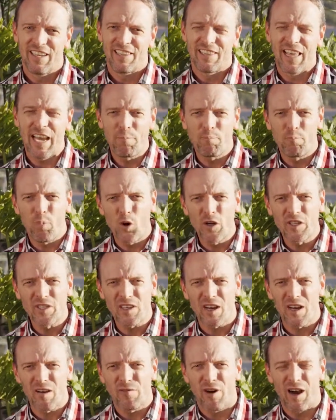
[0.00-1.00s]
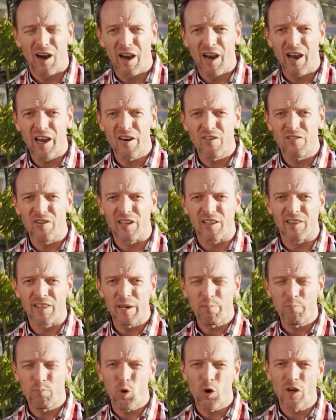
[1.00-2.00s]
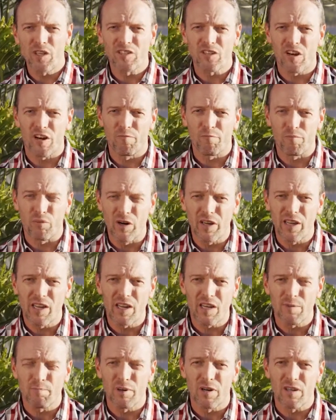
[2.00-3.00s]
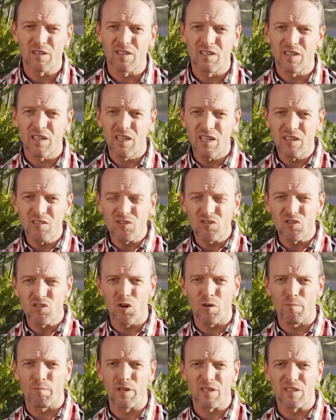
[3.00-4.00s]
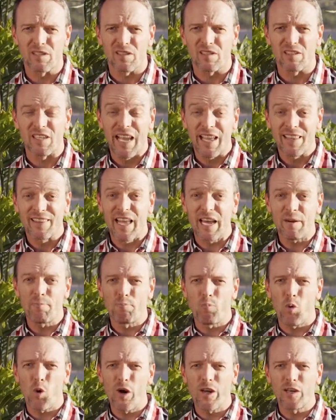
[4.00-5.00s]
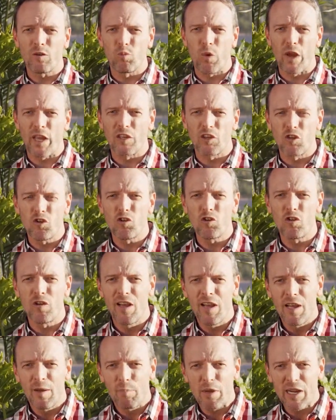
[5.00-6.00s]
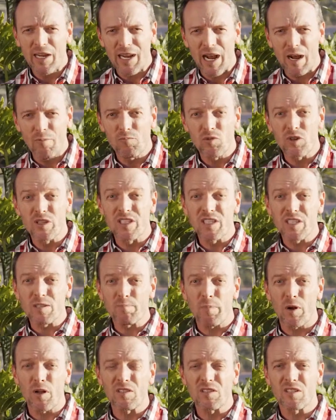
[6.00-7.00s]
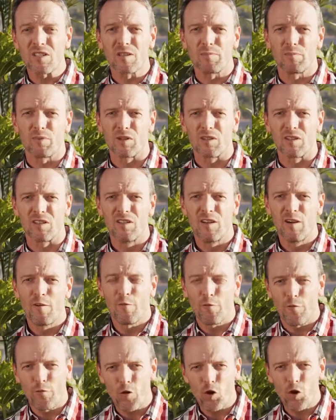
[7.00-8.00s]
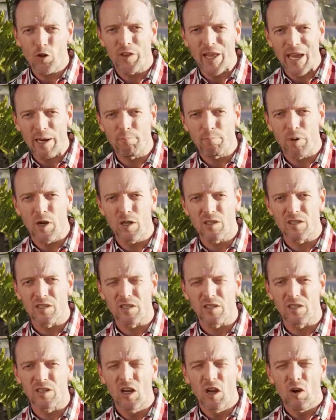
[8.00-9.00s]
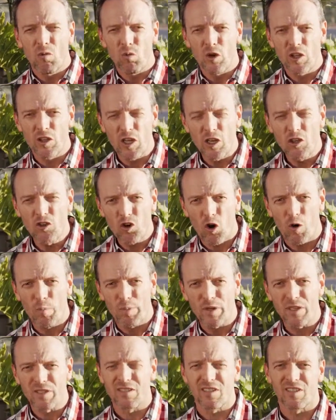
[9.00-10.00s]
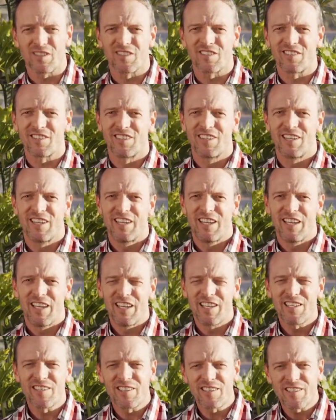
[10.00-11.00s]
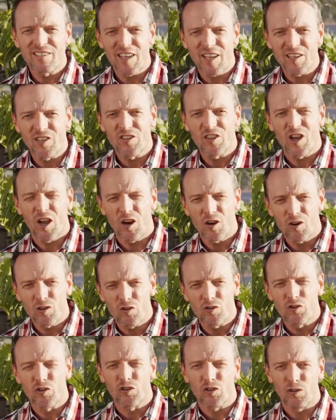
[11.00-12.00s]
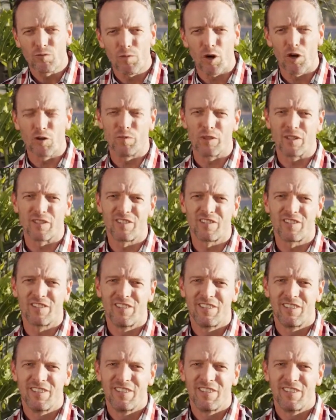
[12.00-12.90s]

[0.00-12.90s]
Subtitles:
That point of hiring, that point of bringing a person into your business, that point where you become responsible for that person within your business is such a crucial moment.